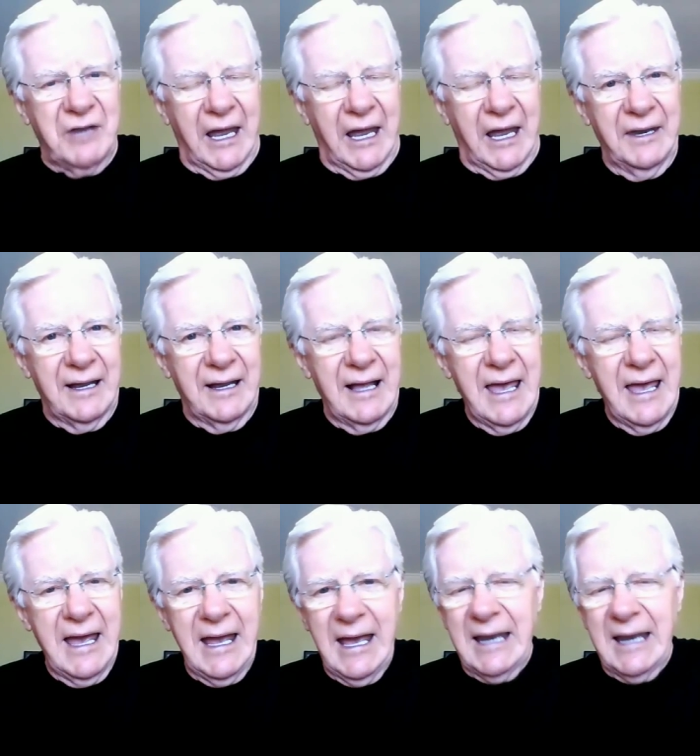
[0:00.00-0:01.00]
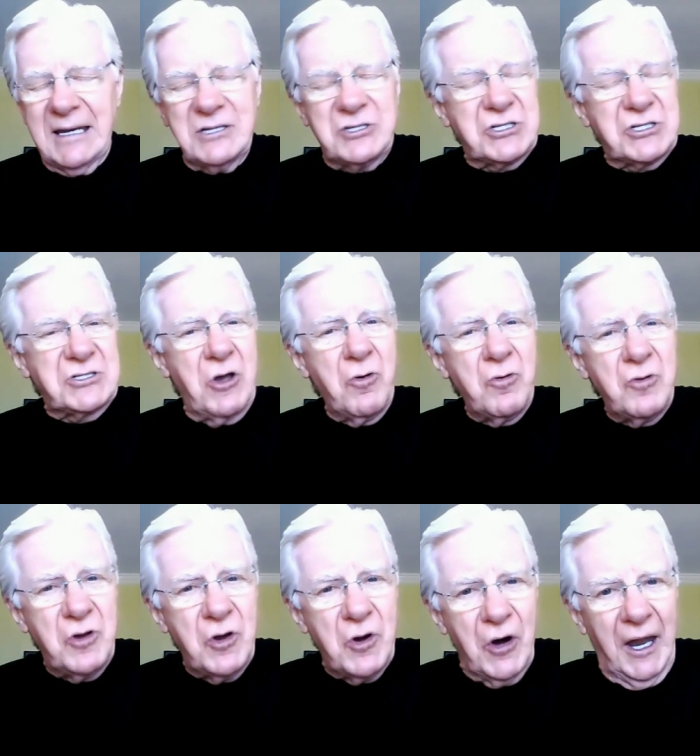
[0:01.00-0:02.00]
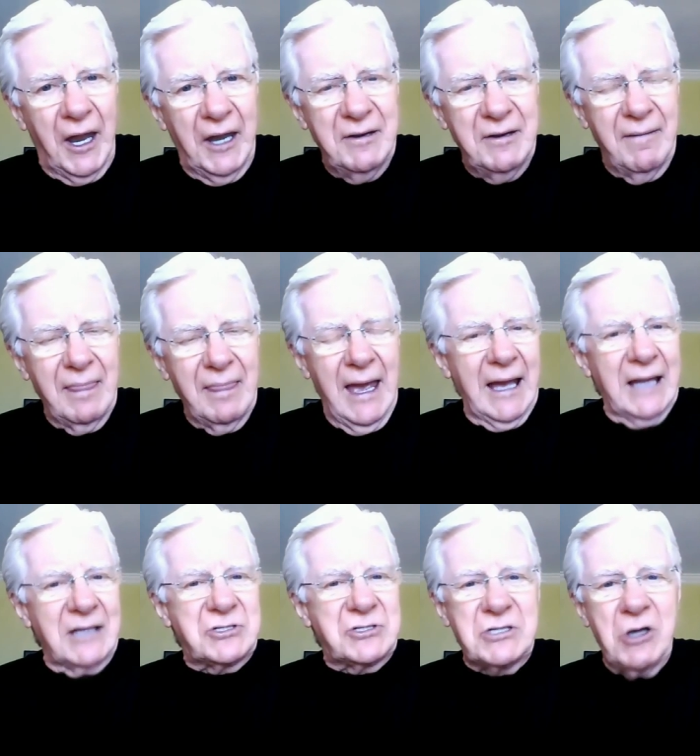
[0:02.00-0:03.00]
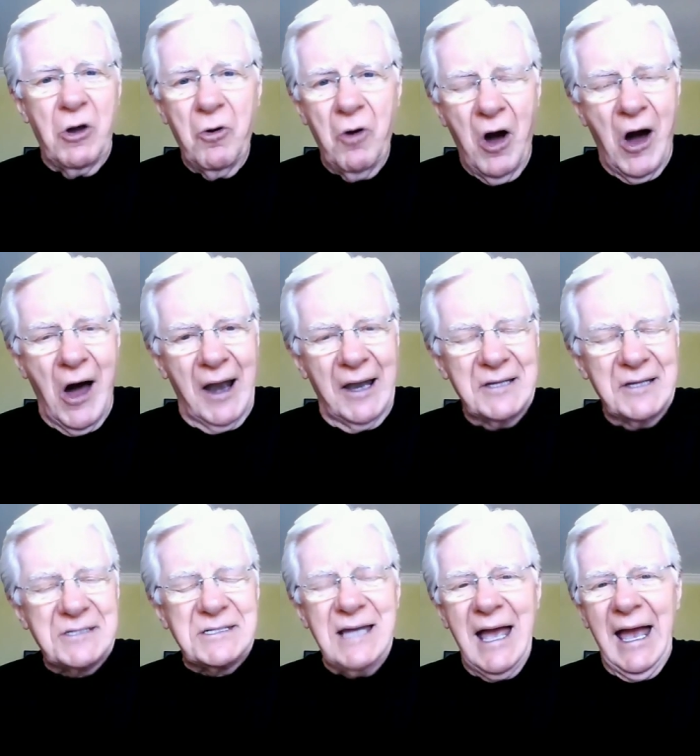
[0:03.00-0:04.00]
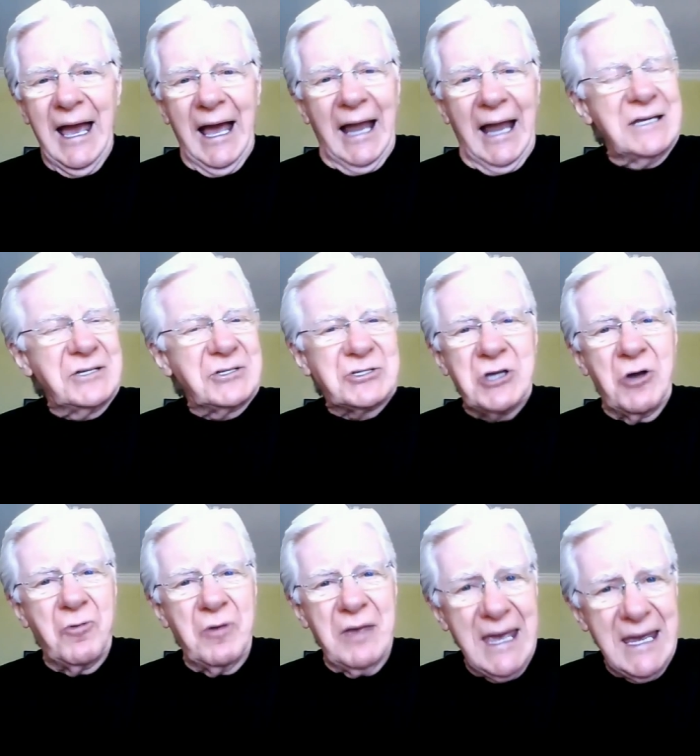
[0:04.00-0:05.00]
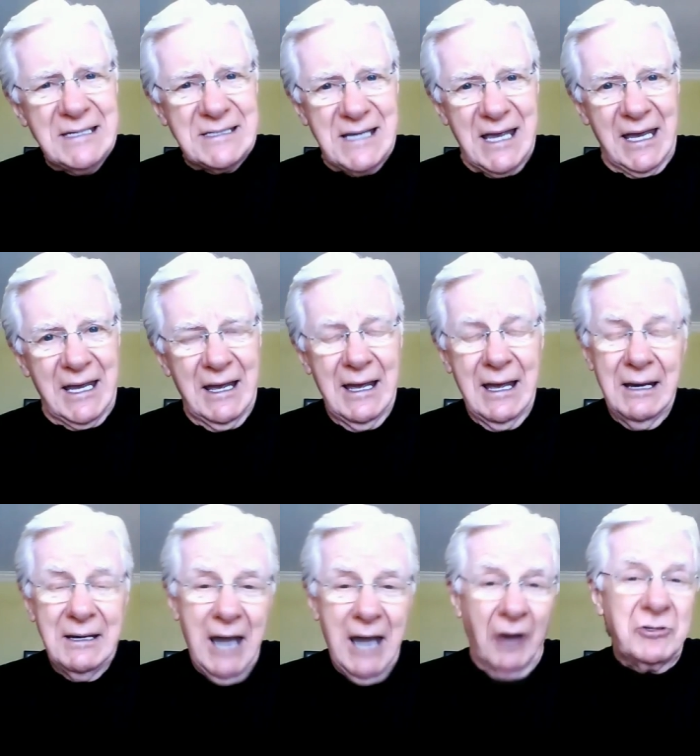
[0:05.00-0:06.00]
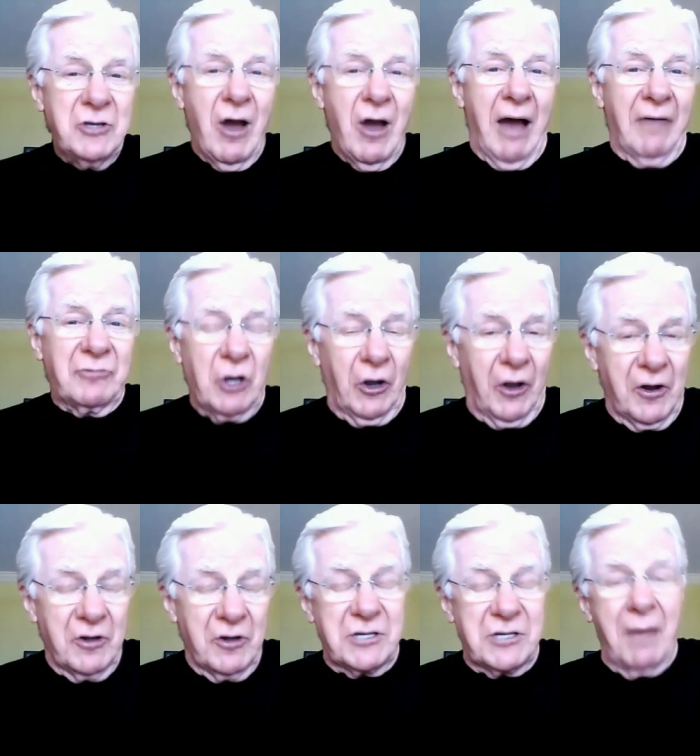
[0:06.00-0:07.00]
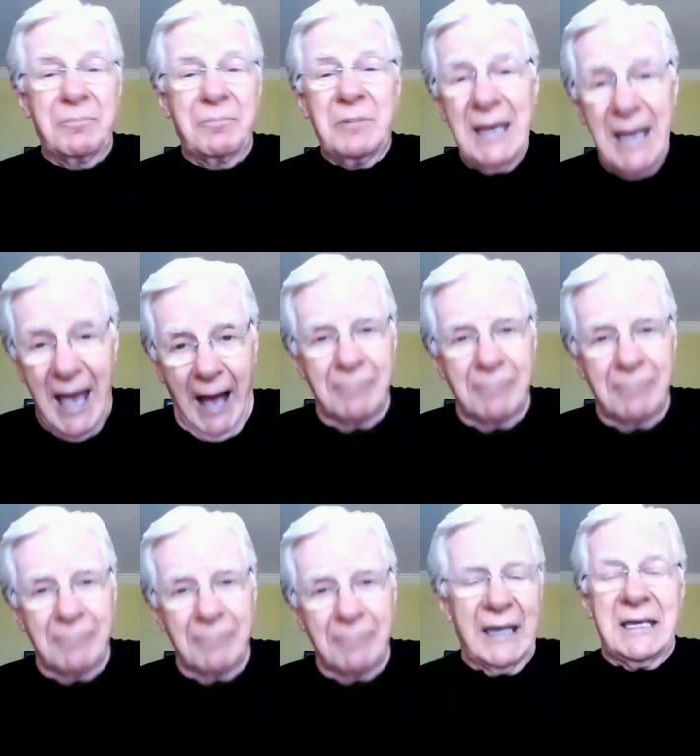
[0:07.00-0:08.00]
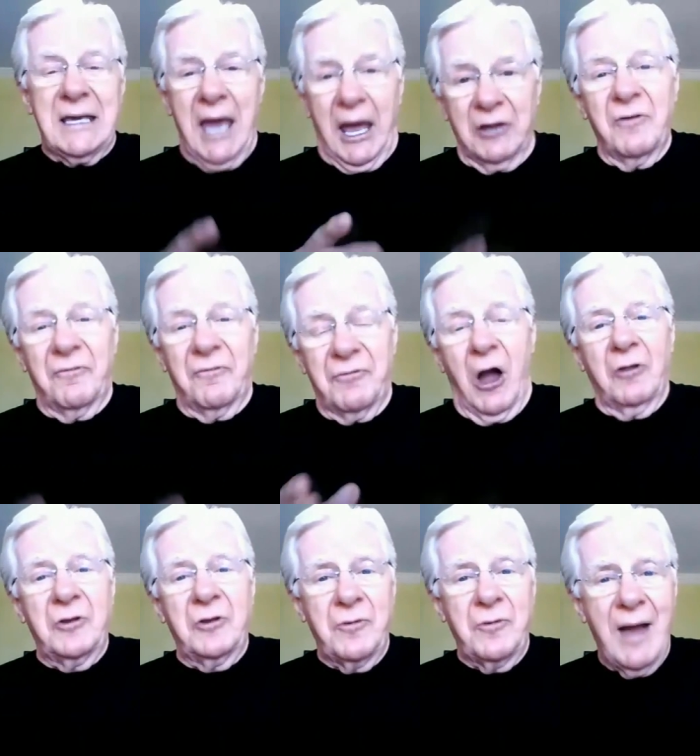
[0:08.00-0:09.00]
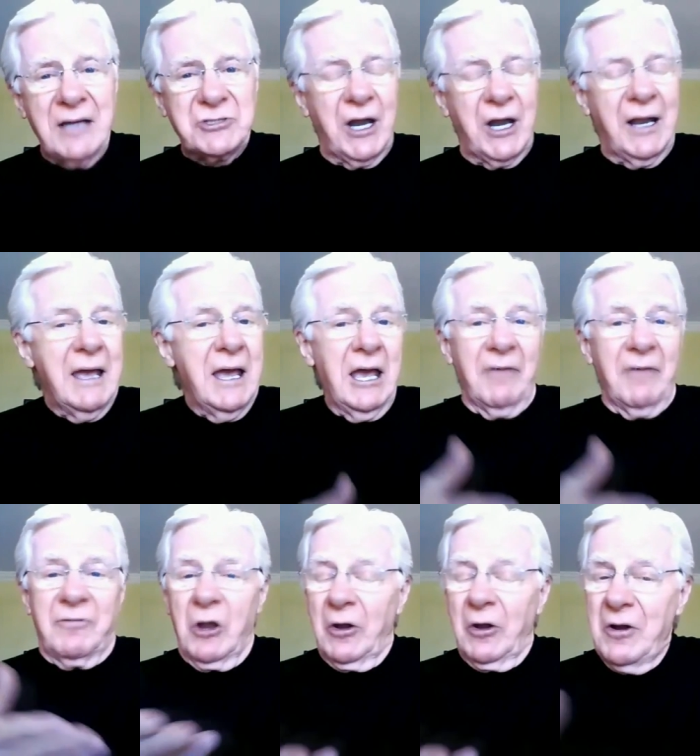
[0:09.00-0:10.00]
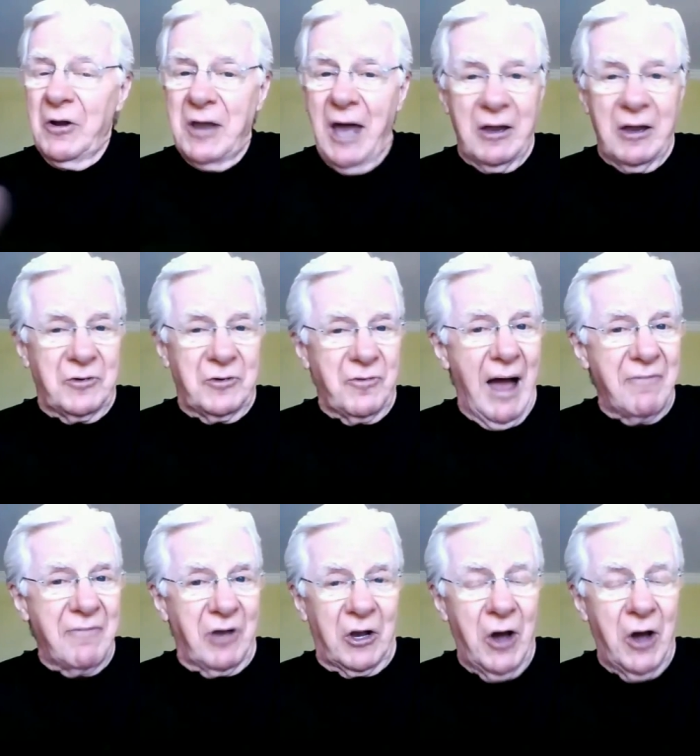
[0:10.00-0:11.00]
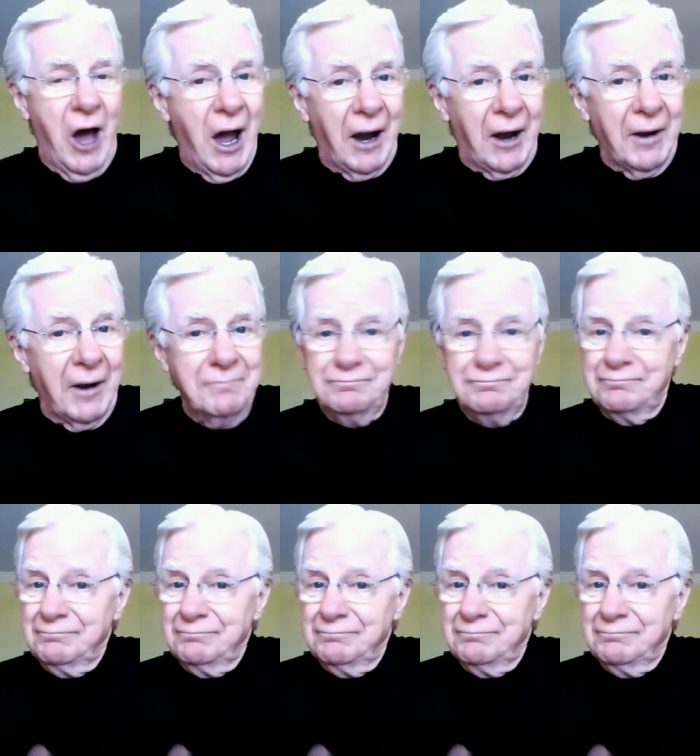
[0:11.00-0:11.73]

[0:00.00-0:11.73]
in. It is so good, it's so honest, and it's so easy. Now, do you have to learn something? Absolutely. Can you follow direction? If you learned how to drive a car,